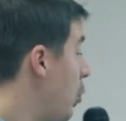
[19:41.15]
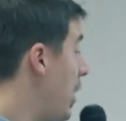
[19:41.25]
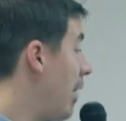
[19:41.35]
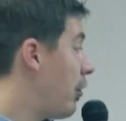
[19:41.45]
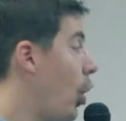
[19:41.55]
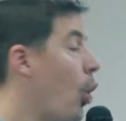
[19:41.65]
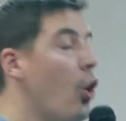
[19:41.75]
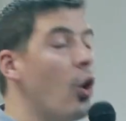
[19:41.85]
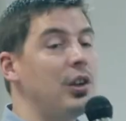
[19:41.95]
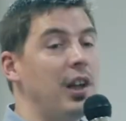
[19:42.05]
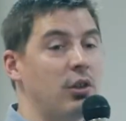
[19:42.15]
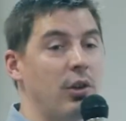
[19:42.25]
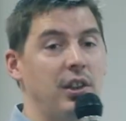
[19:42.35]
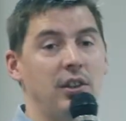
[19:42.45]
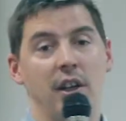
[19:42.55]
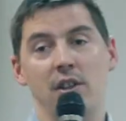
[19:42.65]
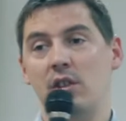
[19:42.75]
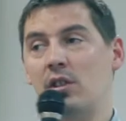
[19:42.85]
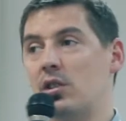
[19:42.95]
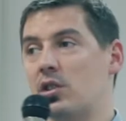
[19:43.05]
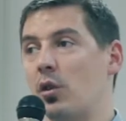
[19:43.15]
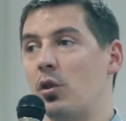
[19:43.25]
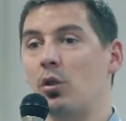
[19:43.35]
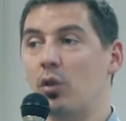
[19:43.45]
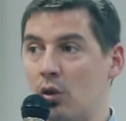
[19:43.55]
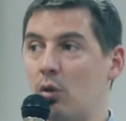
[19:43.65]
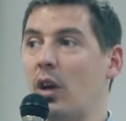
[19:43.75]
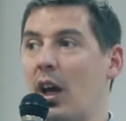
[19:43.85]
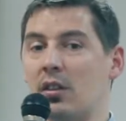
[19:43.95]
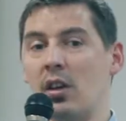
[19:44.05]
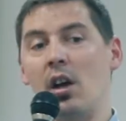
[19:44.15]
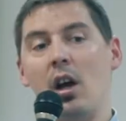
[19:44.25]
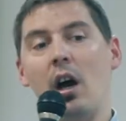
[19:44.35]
We have all the accreditation, so you do get